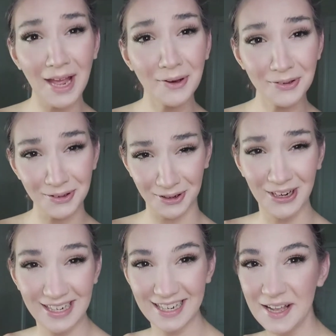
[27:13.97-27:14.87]

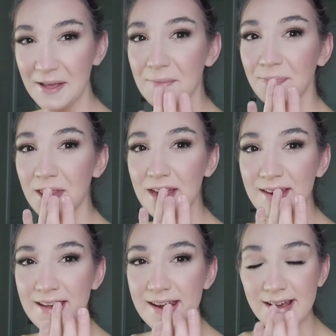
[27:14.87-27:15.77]
sorry. And
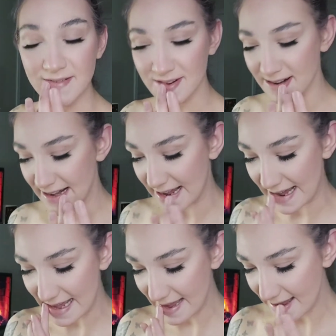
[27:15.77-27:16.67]
then after
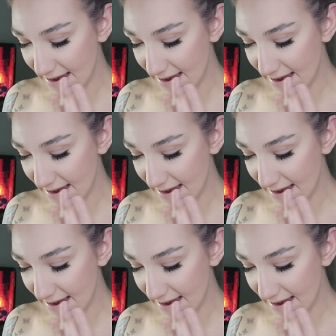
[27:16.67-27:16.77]
that,